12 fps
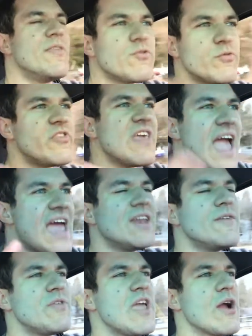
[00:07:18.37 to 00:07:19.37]
This was the
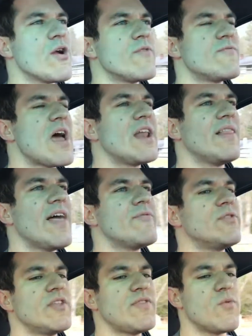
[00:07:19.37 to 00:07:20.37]
end of the era of
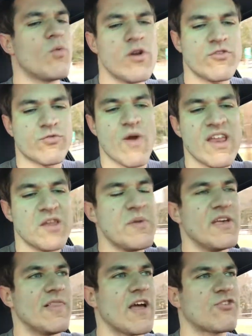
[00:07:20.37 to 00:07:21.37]
911 that they weren't trying to
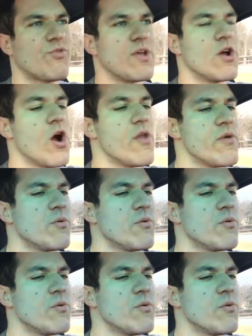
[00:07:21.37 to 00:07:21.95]
be a luxury car.